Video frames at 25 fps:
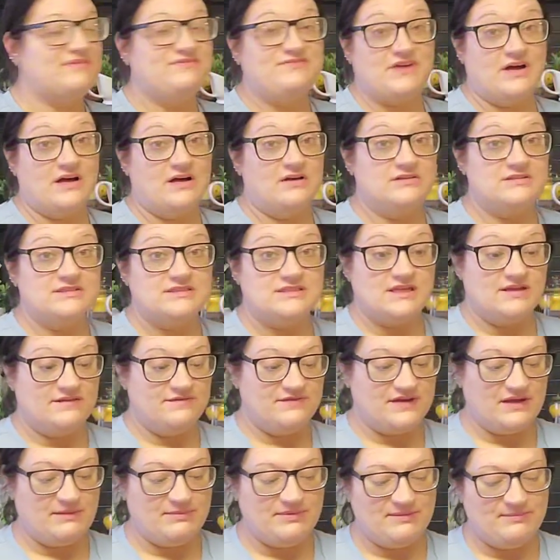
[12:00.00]
fall stuff
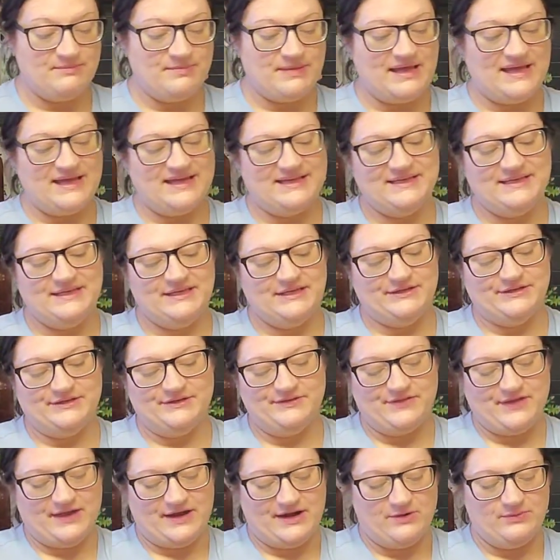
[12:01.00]
that I've been buying here
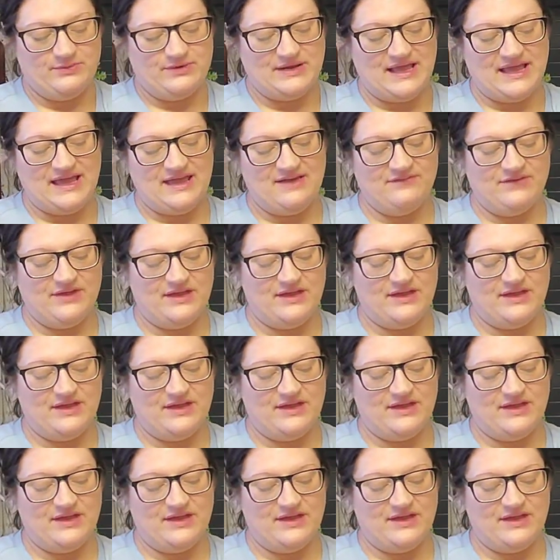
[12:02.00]
and there when I have